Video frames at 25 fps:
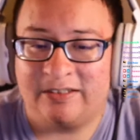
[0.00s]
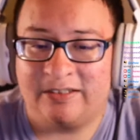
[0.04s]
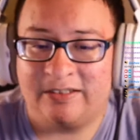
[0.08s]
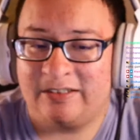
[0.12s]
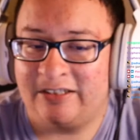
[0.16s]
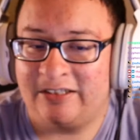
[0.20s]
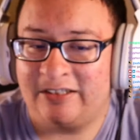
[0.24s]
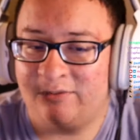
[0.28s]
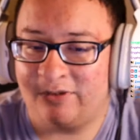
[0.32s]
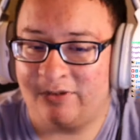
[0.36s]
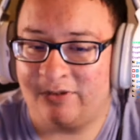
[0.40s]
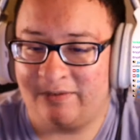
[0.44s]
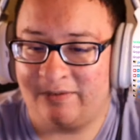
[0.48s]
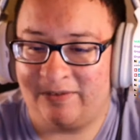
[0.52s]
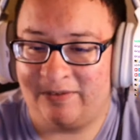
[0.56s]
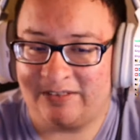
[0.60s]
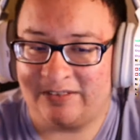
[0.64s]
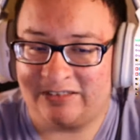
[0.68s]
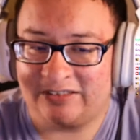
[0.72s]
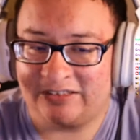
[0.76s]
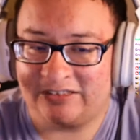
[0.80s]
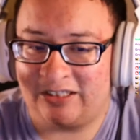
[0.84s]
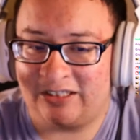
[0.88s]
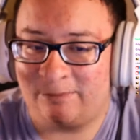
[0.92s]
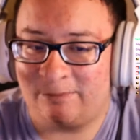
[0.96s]
He would have had
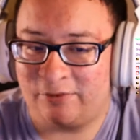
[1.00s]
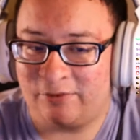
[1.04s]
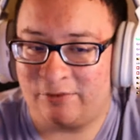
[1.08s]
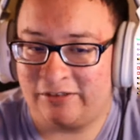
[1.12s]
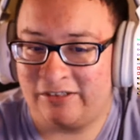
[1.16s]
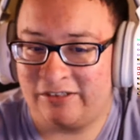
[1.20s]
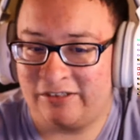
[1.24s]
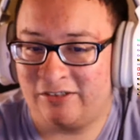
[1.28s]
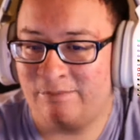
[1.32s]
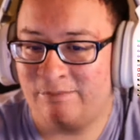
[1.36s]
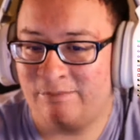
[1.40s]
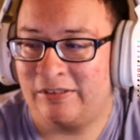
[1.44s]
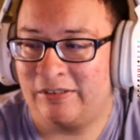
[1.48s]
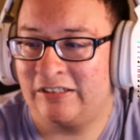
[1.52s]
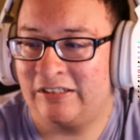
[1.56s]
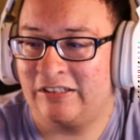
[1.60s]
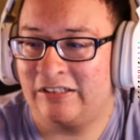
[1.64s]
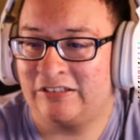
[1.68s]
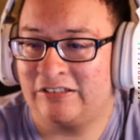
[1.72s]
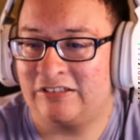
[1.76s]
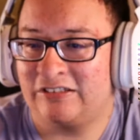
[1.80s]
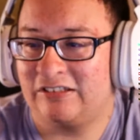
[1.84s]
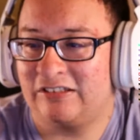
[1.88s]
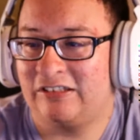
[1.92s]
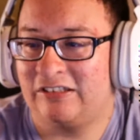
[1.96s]
to stop right there because